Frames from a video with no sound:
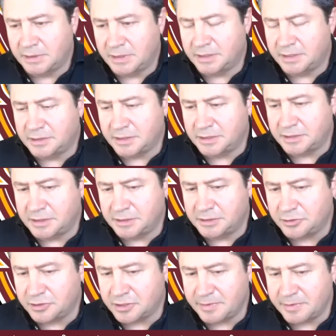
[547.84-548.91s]
And
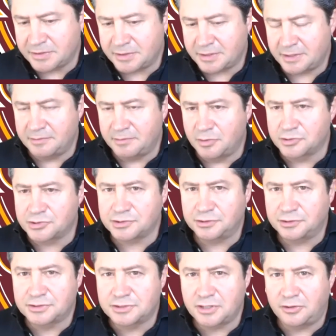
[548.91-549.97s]
talk about that
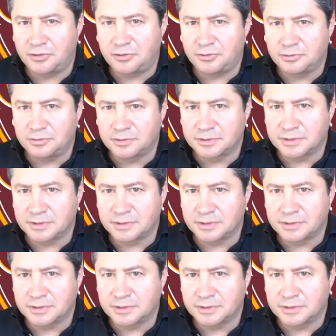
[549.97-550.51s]
emotional toll